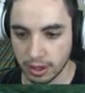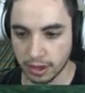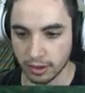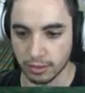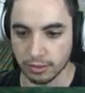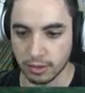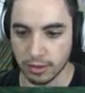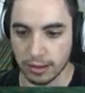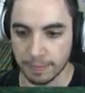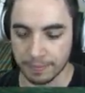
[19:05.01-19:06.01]
Thank you.
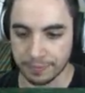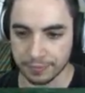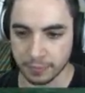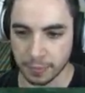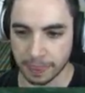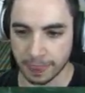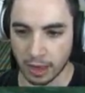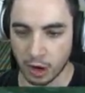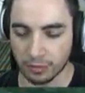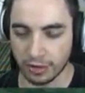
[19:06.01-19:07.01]

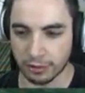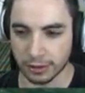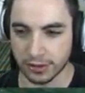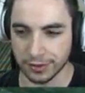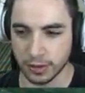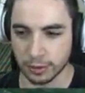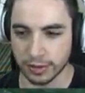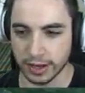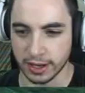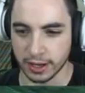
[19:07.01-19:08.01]
Hopefully this one isn't
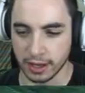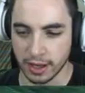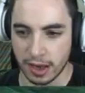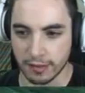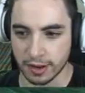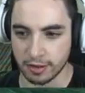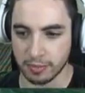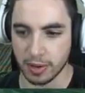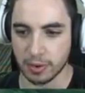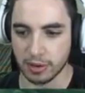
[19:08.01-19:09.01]
too skinny. If it
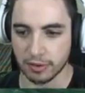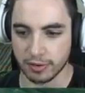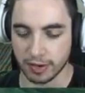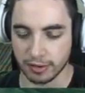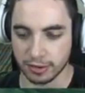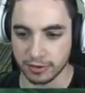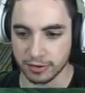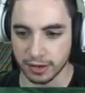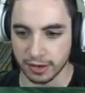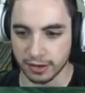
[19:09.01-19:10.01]
ends up being one of those things that
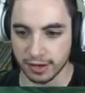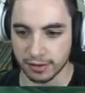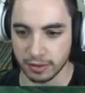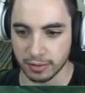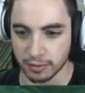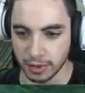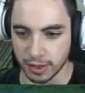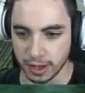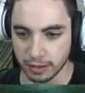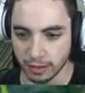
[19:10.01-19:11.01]
turns into sticks, I'll be really